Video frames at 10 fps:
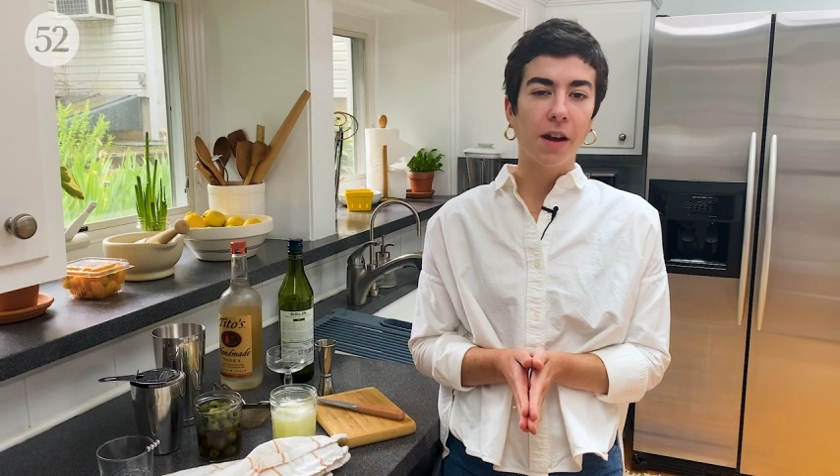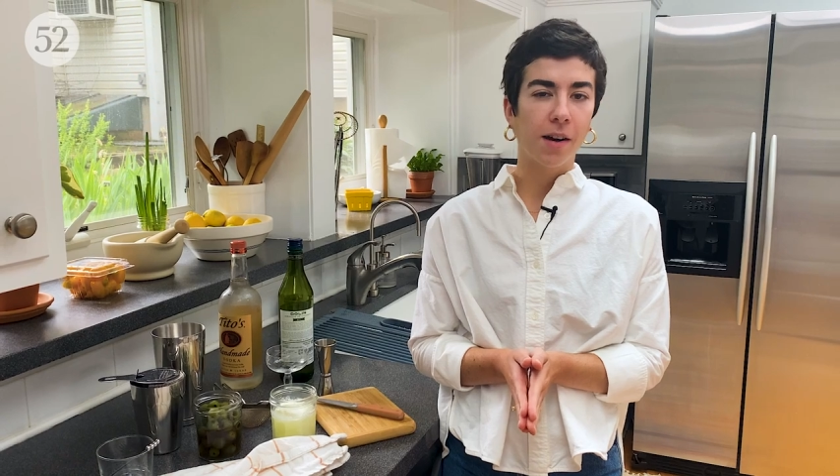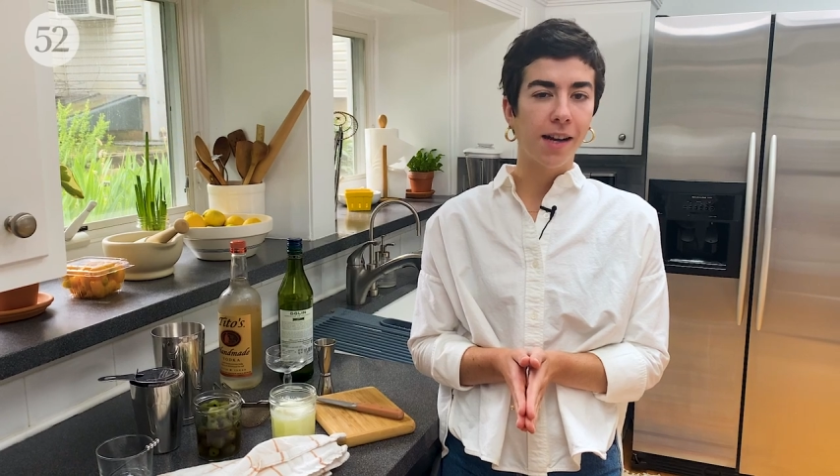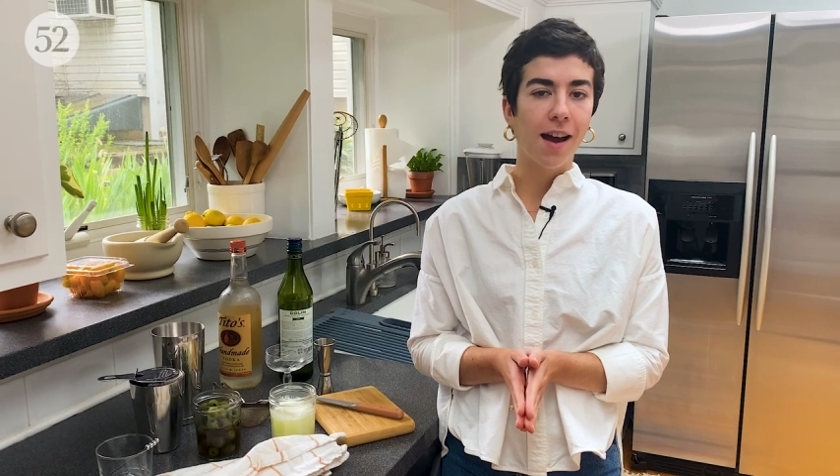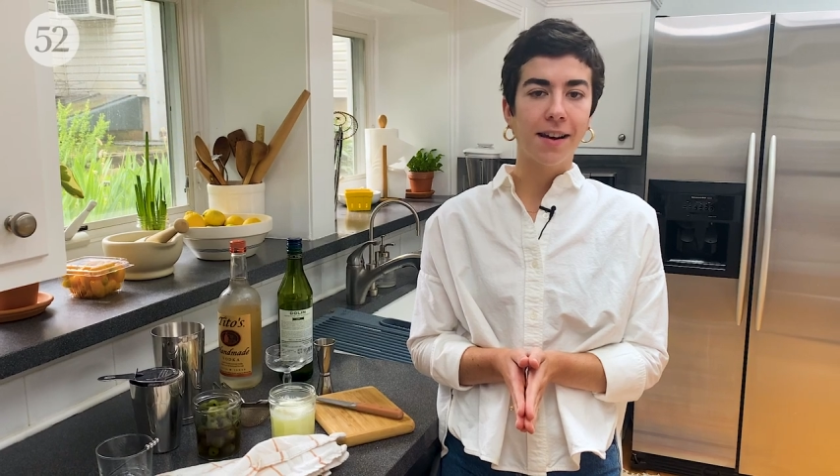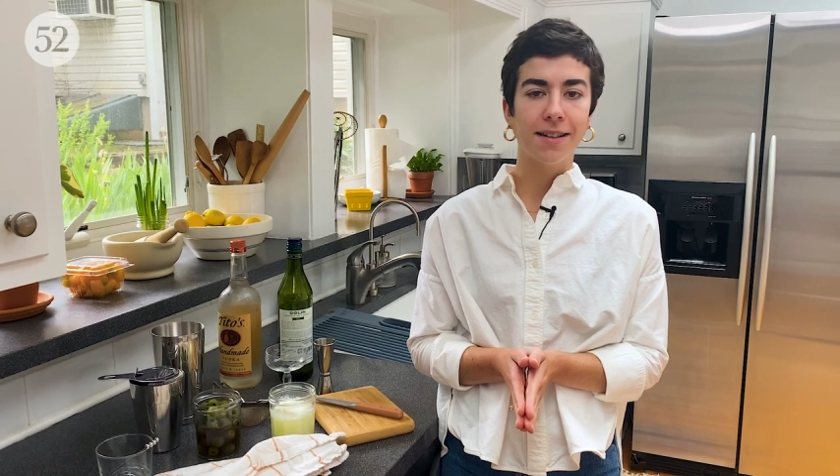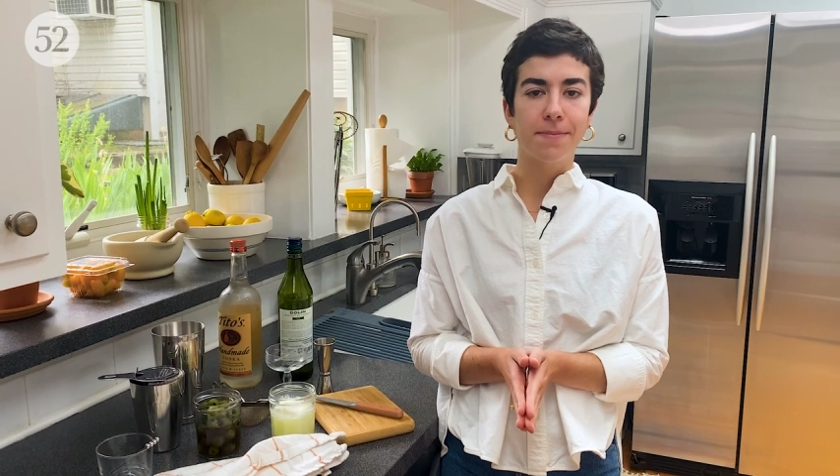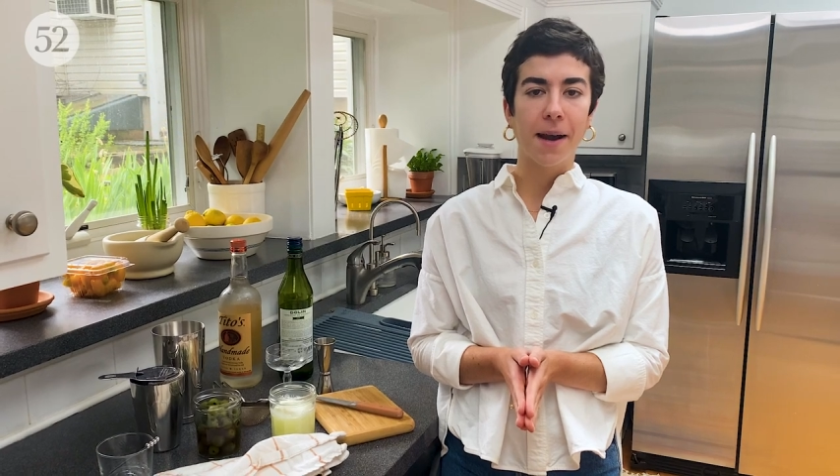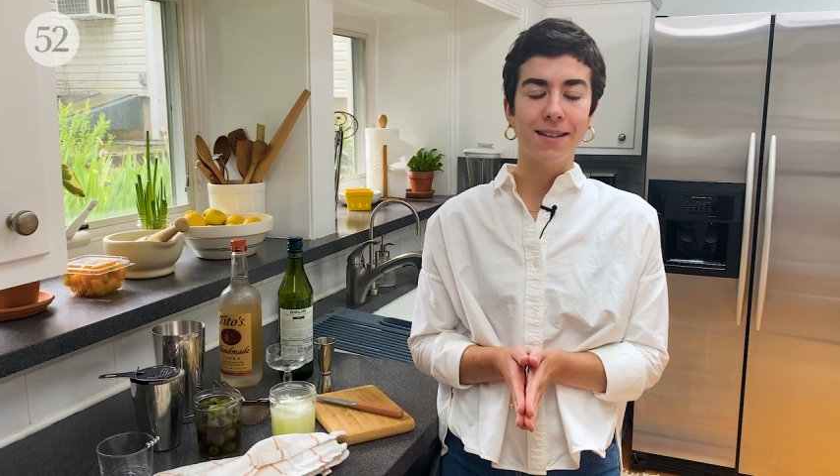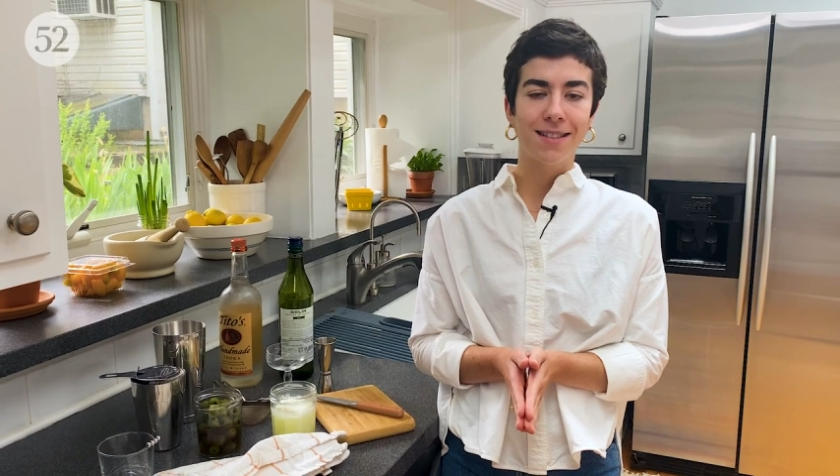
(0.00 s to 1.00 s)
very
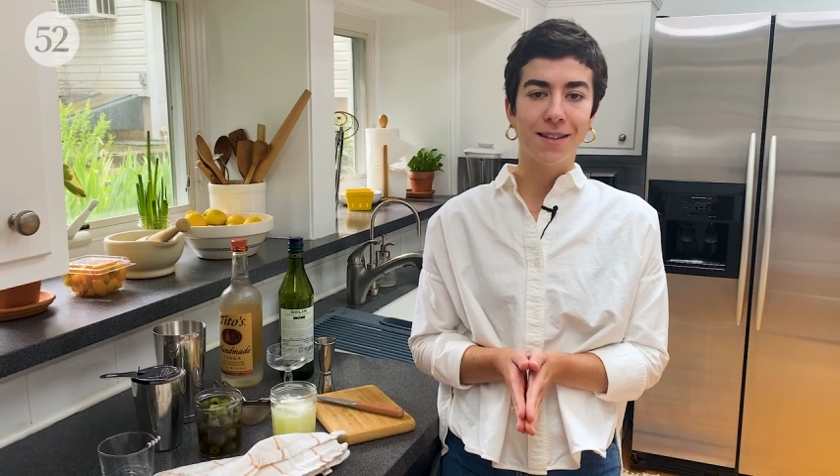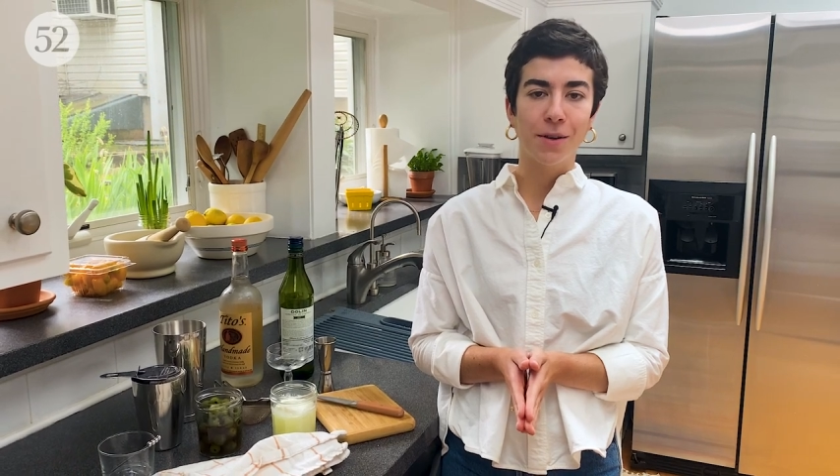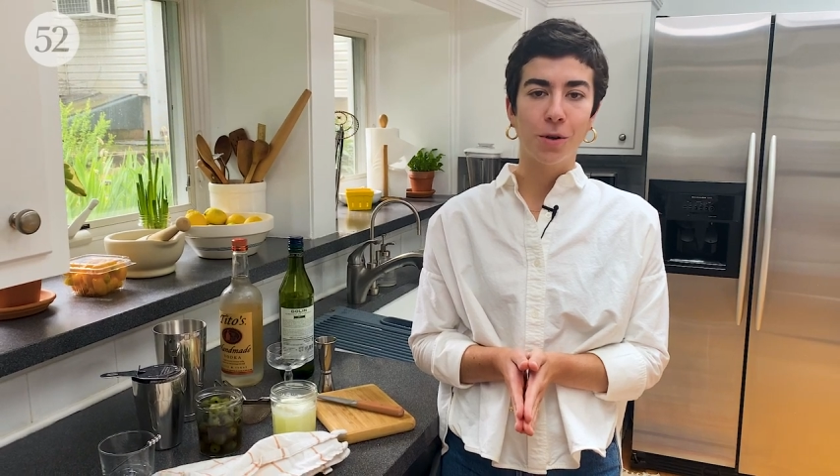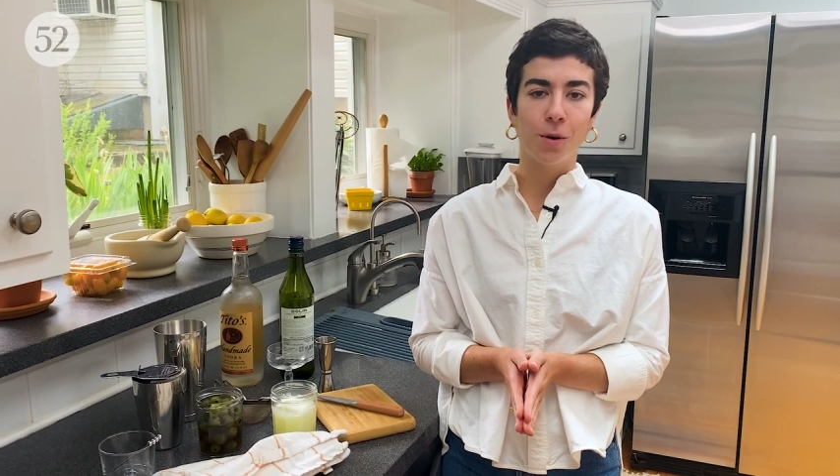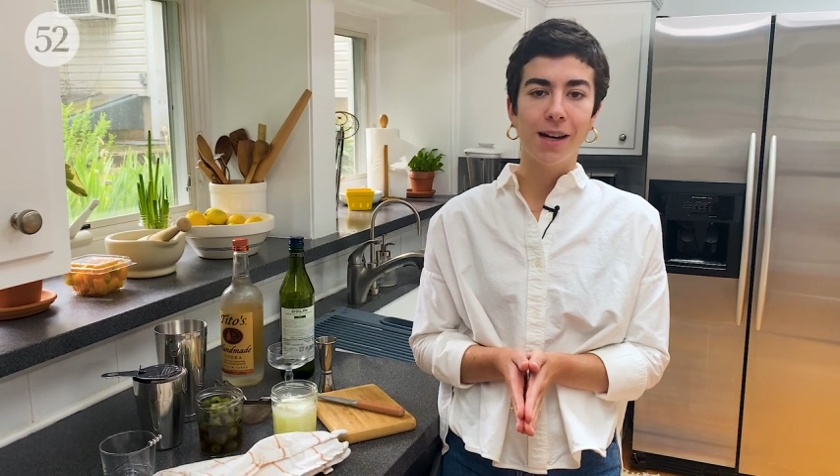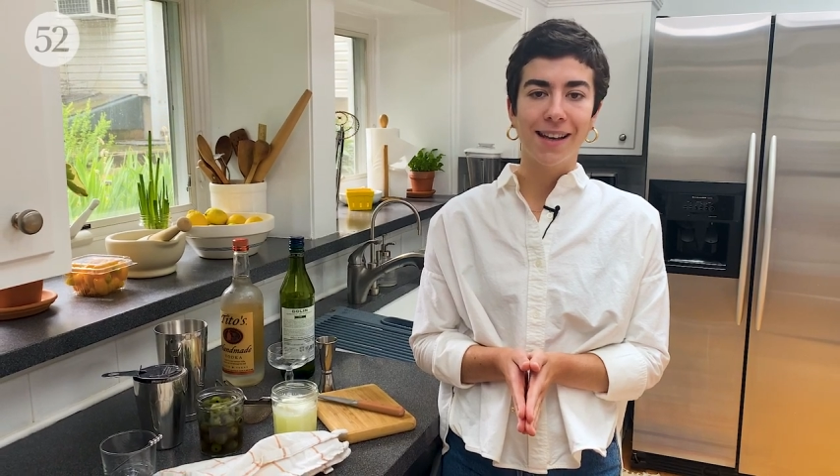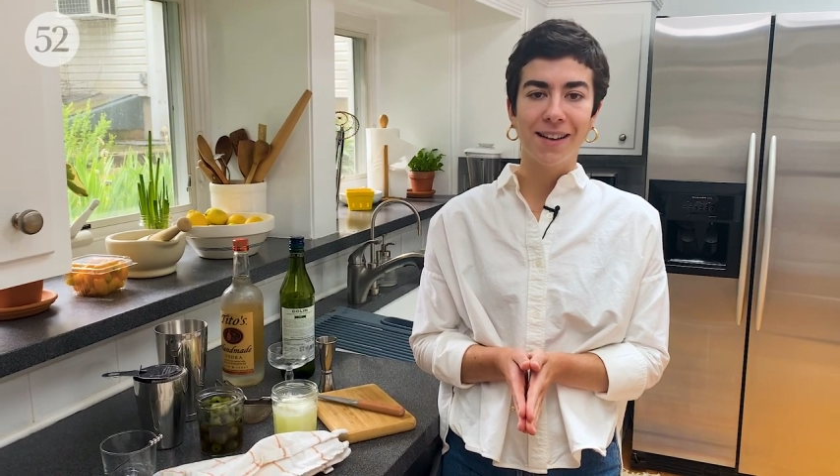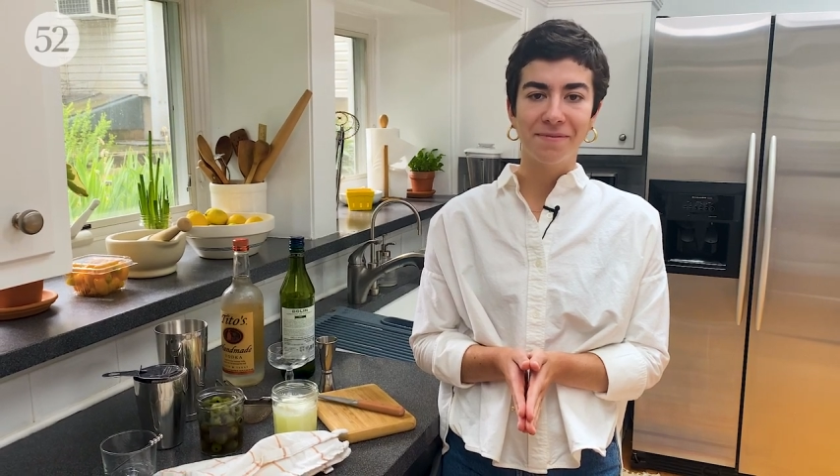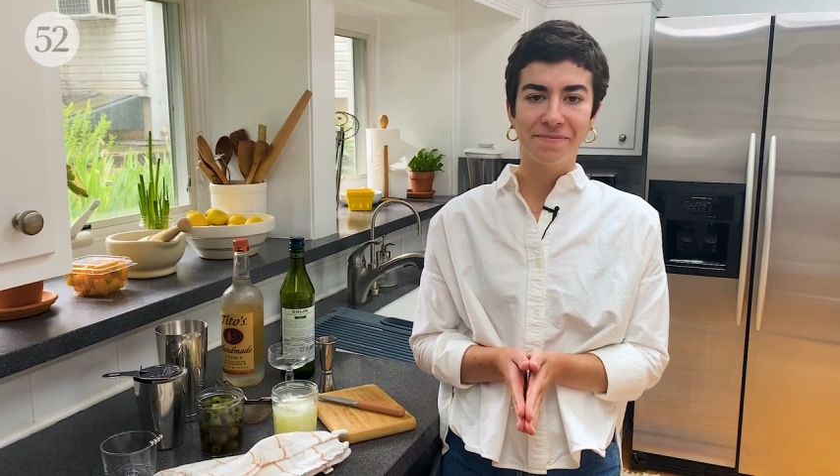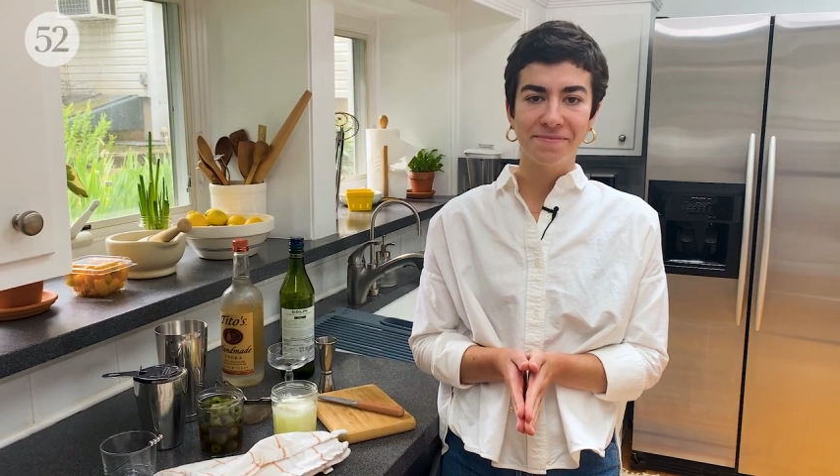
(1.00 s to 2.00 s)
unexpected
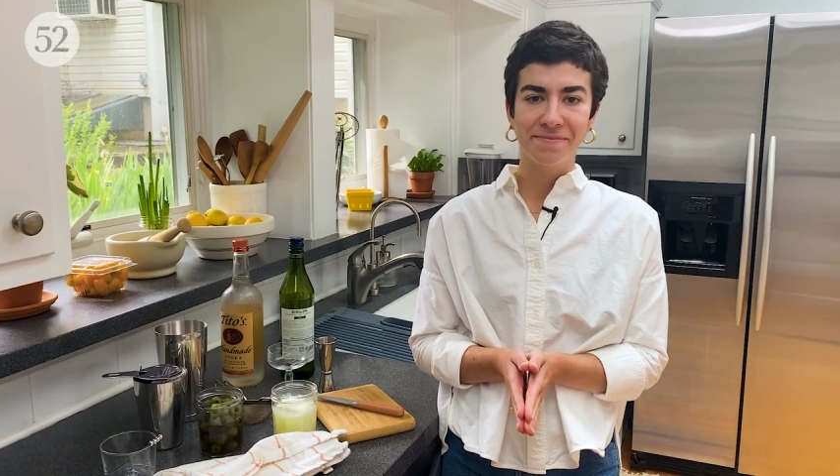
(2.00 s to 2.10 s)
ingredient.